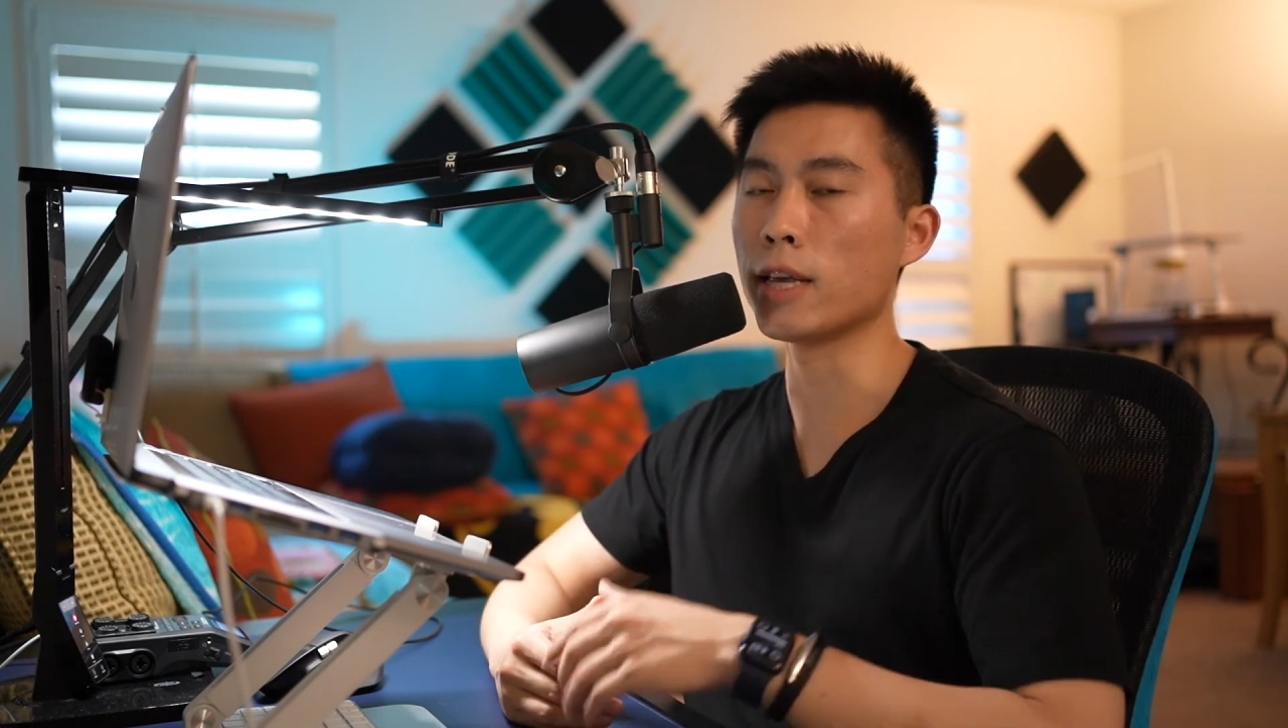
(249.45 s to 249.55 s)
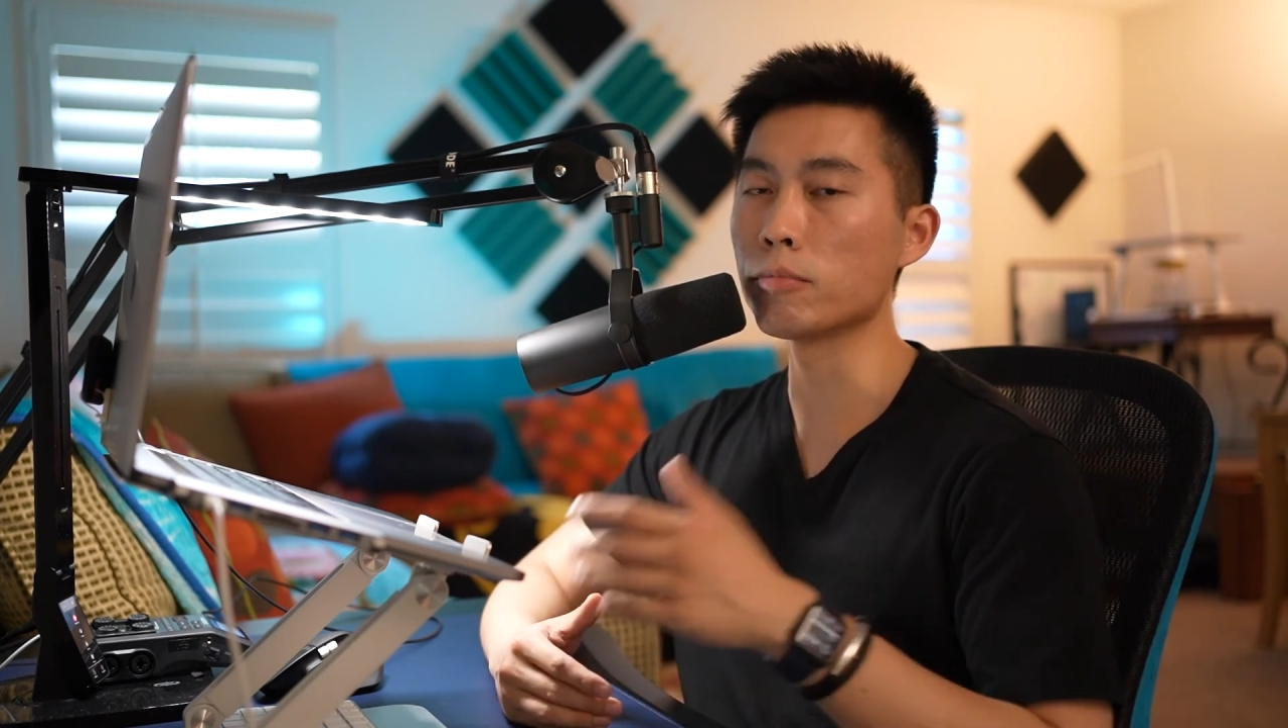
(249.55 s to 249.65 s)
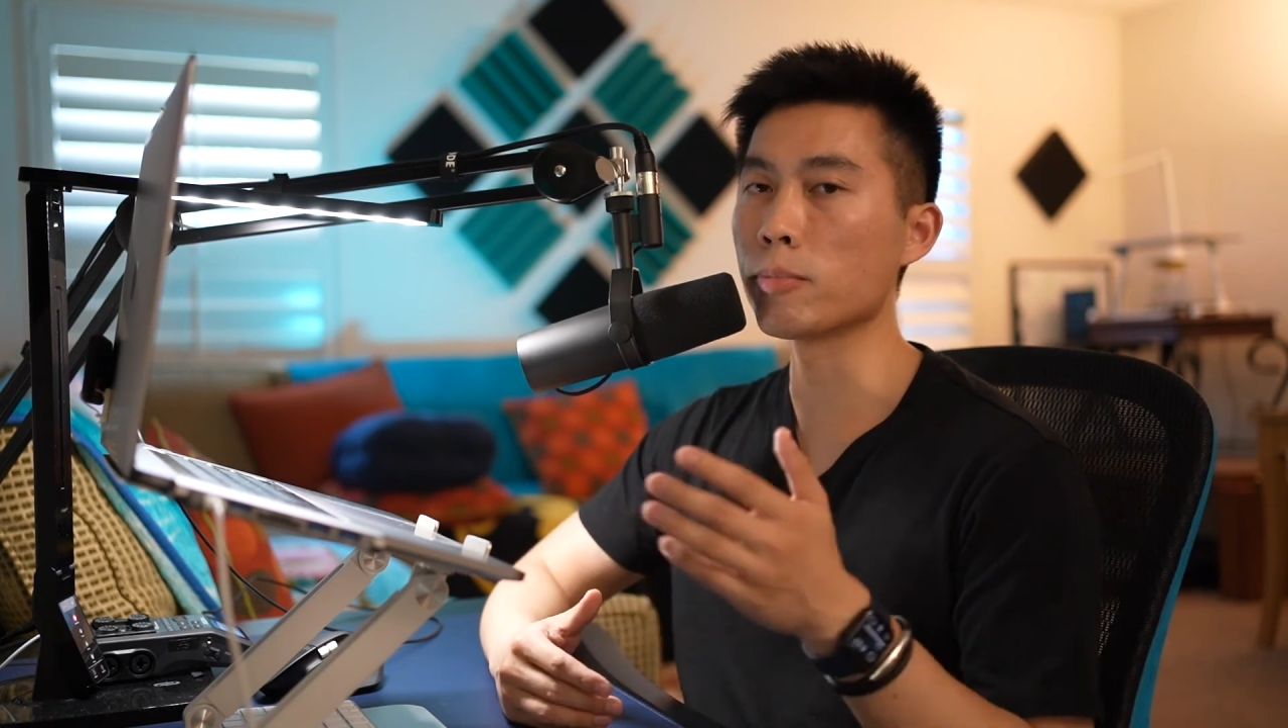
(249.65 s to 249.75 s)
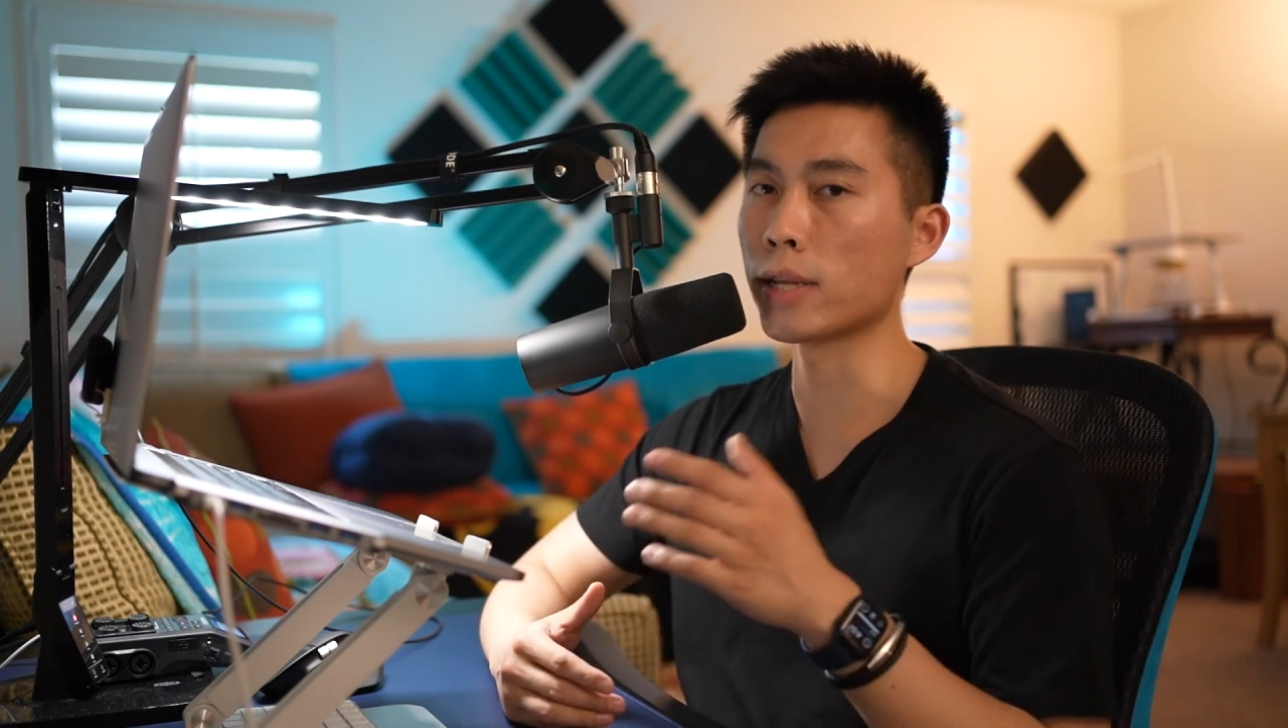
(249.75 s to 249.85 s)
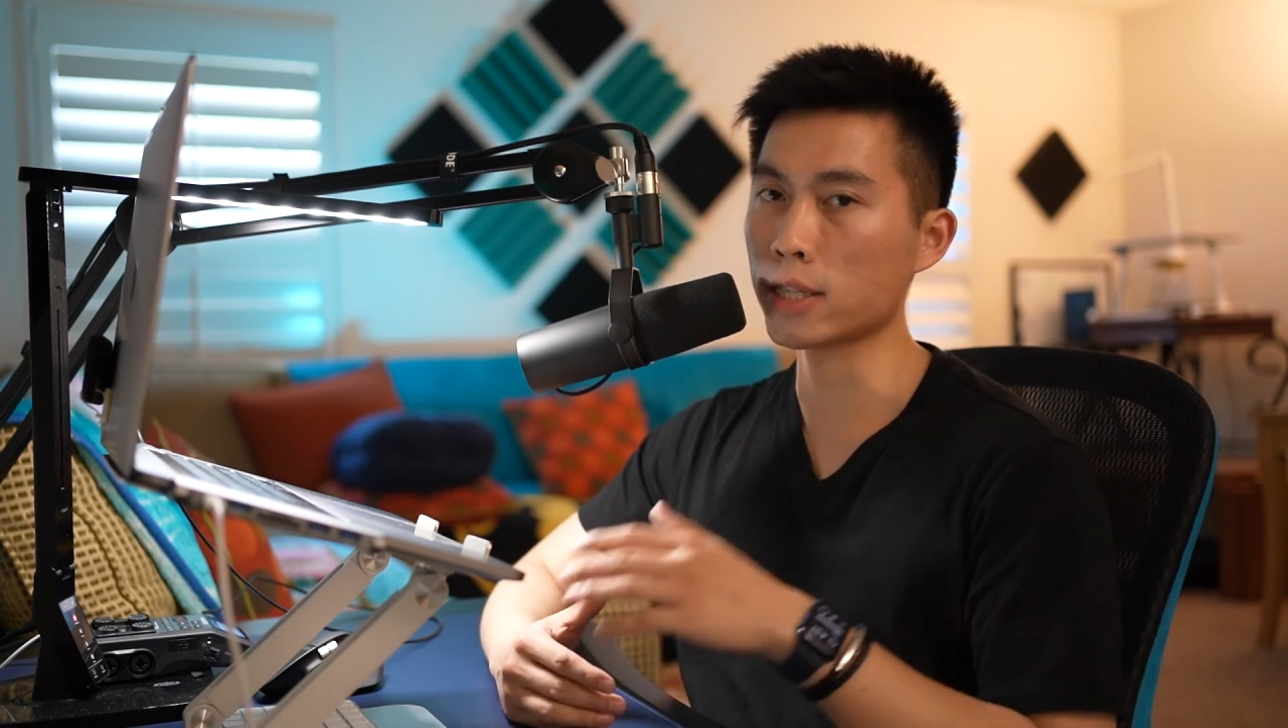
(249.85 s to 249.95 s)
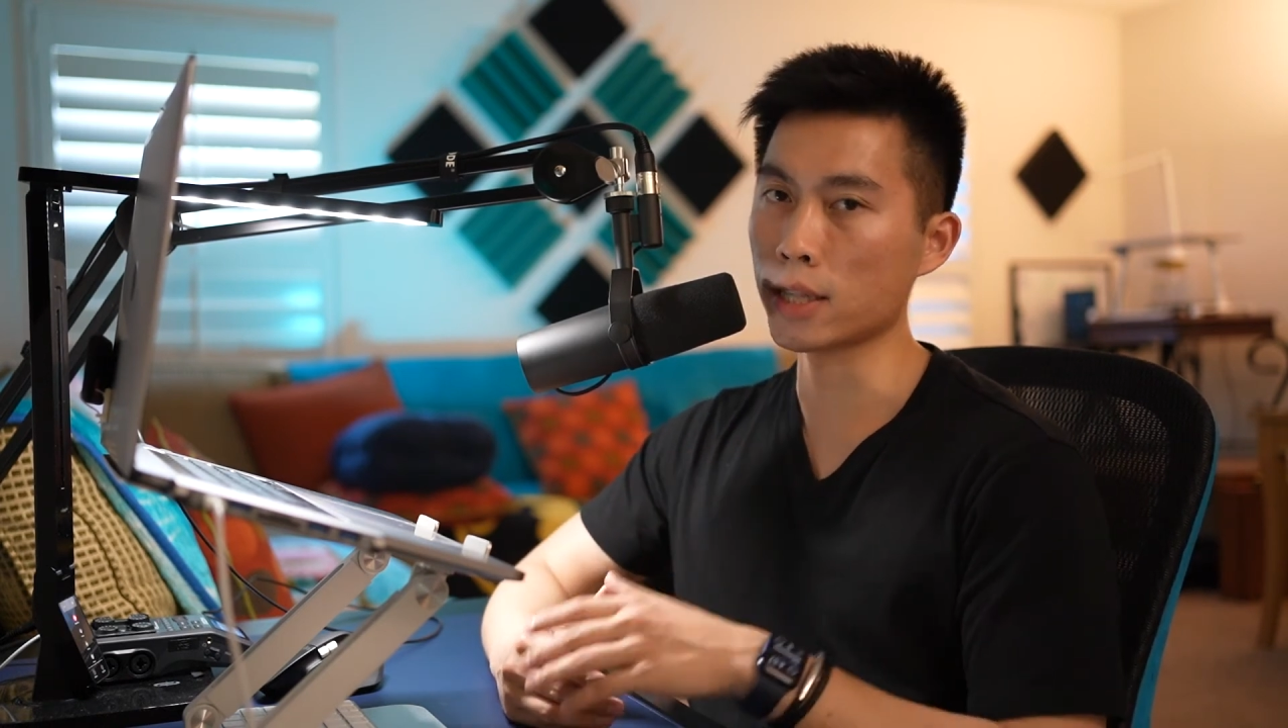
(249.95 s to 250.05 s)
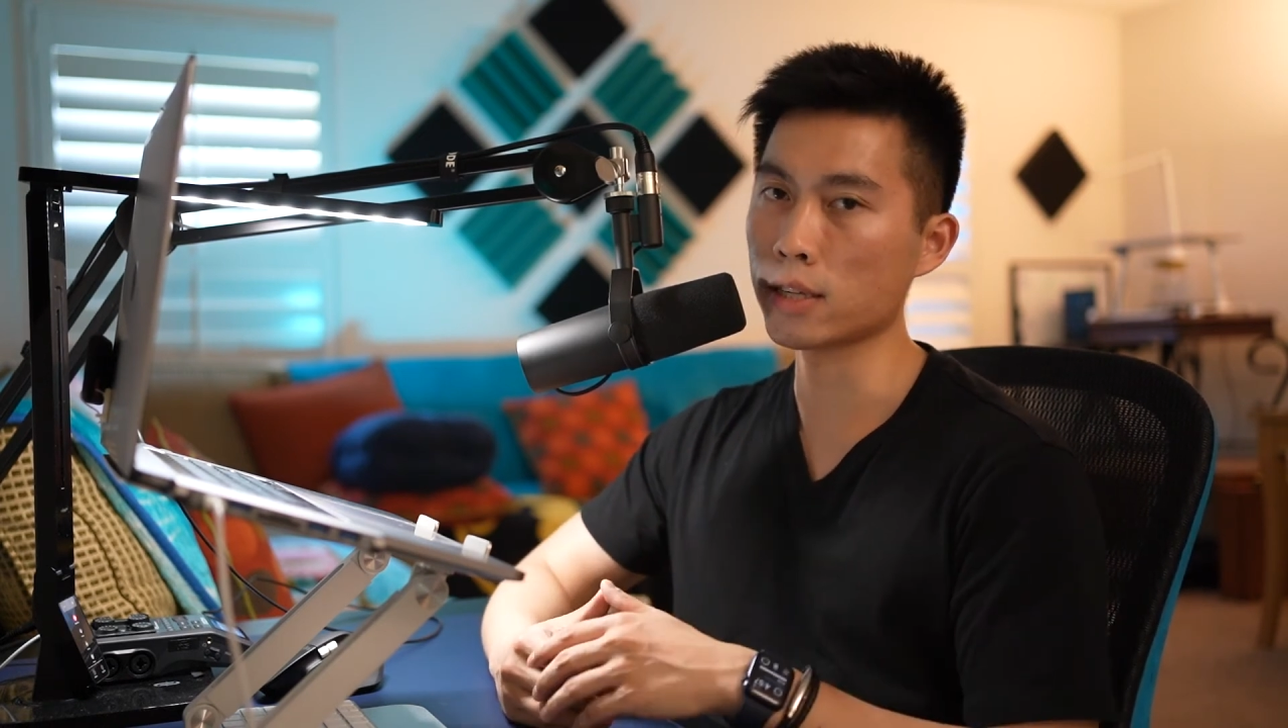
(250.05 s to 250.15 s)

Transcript: implementing